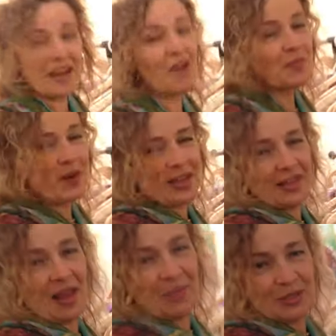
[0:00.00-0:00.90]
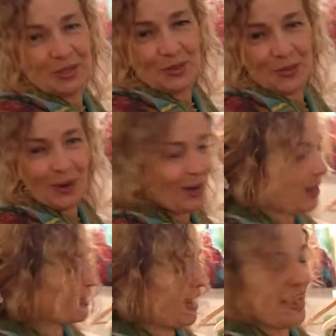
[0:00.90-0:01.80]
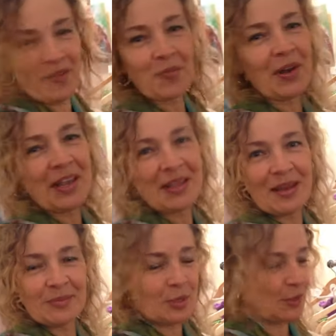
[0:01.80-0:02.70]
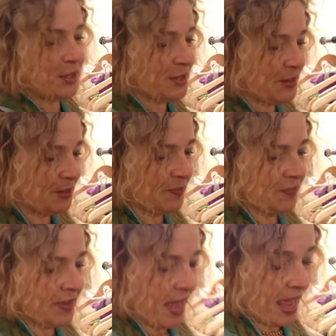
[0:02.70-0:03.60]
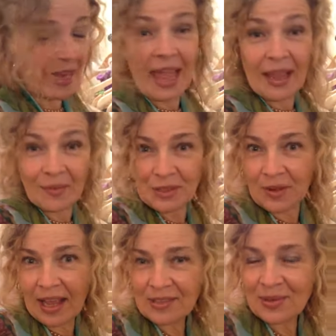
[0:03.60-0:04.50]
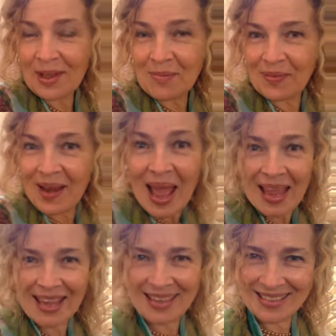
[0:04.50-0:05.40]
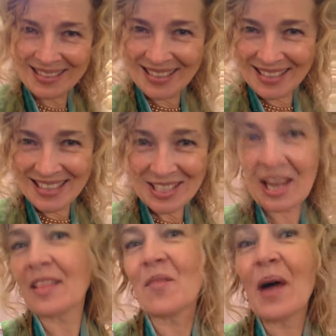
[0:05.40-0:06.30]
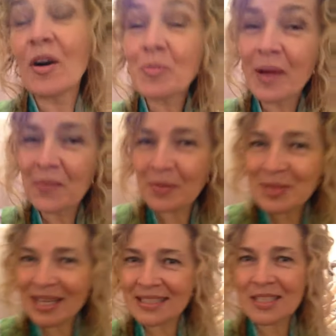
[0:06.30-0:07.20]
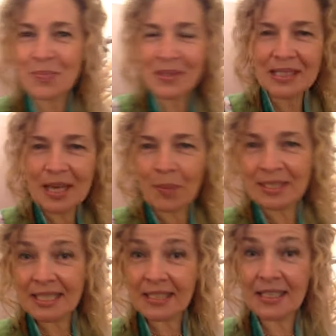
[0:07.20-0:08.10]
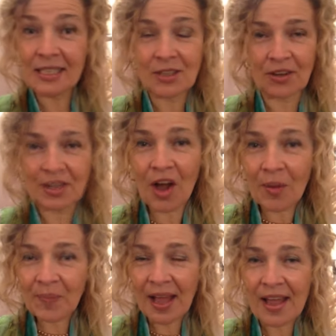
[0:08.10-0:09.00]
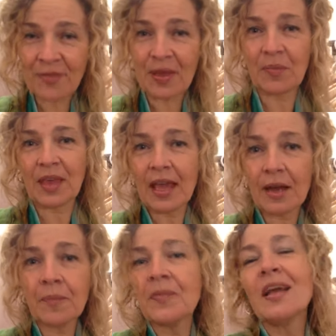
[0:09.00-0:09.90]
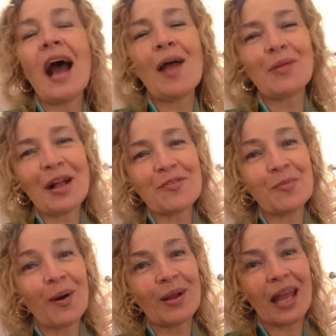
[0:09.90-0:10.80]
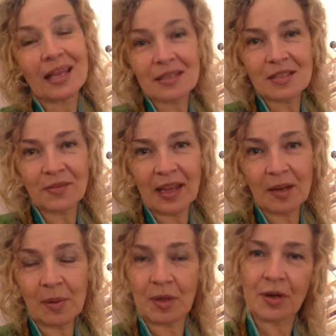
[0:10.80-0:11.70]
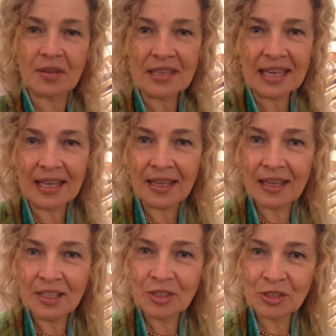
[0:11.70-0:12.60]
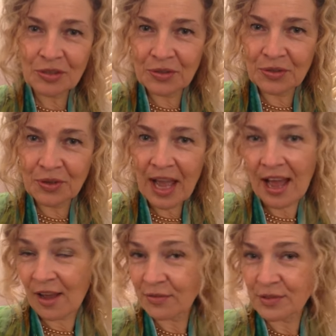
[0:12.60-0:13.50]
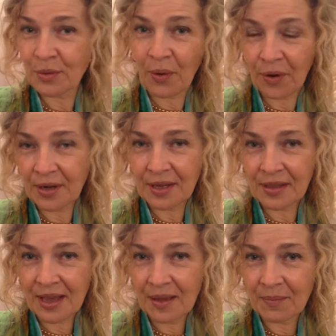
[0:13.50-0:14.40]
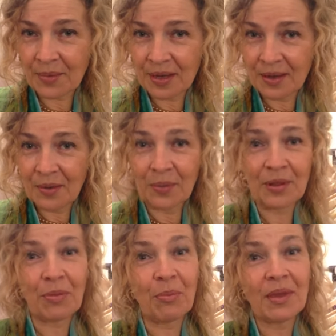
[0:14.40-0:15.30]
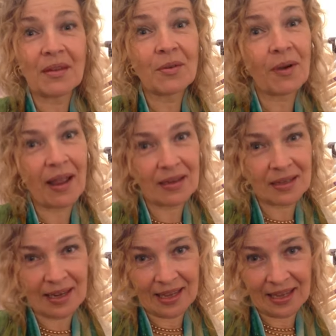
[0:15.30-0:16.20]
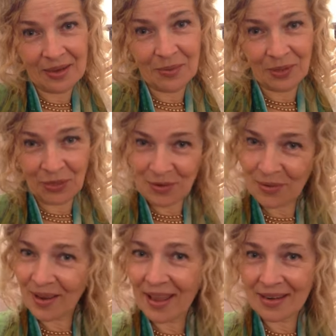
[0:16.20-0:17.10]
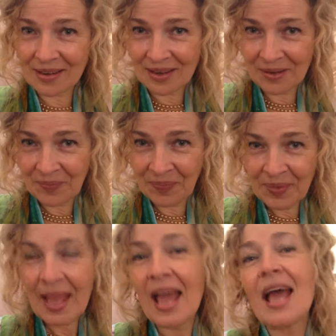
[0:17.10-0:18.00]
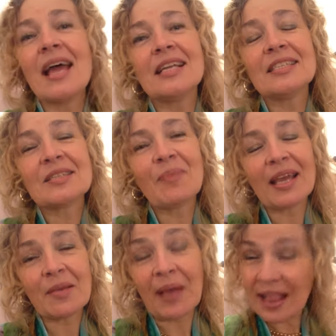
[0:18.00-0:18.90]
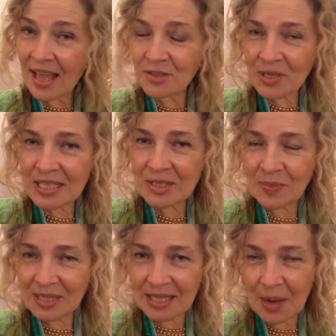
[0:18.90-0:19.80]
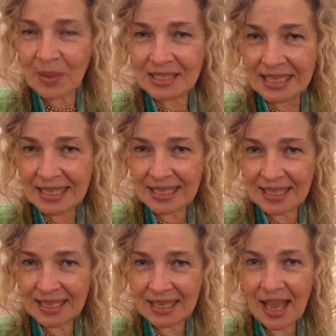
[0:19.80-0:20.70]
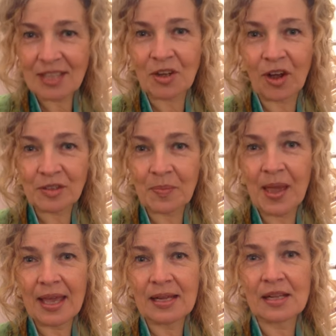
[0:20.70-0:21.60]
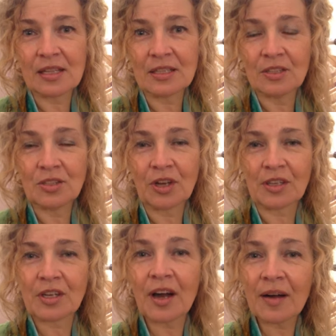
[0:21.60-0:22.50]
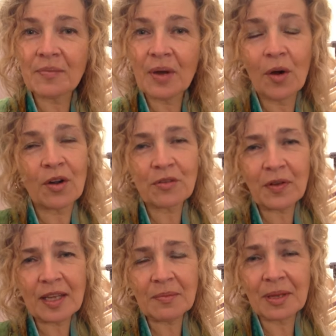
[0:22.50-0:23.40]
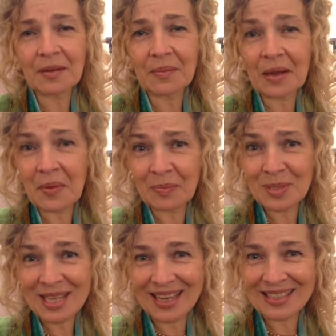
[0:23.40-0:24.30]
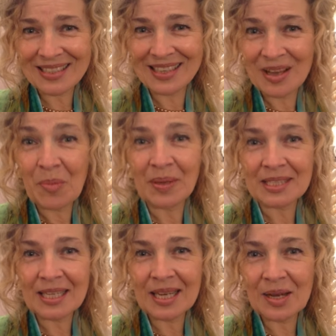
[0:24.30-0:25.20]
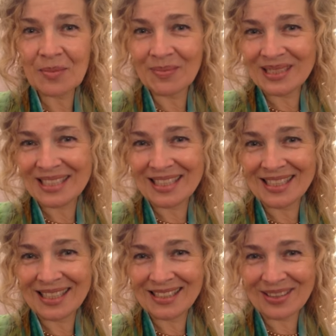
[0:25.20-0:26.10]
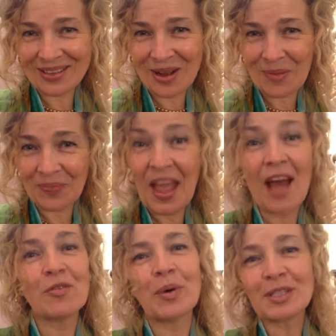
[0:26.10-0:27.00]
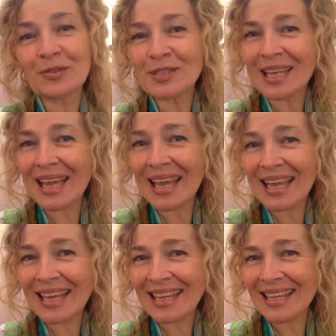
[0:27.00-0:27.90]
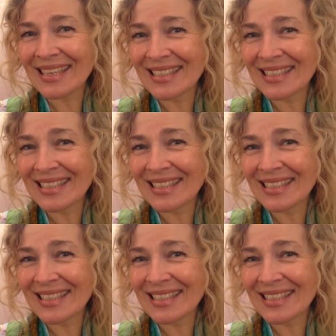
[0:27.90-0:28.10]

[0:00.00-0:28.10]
I love bringing them into the world. I love bringing them to you. And hey, would you like to come play? Check them out. My website is bettinamadini.com. I have them there. I will have more leggings available currently. You have to order them with me directly, with the creator. And my email address is bettinamadini@hotmail.com, or find me on my website, bettinamadini.com. Have a wonderful day.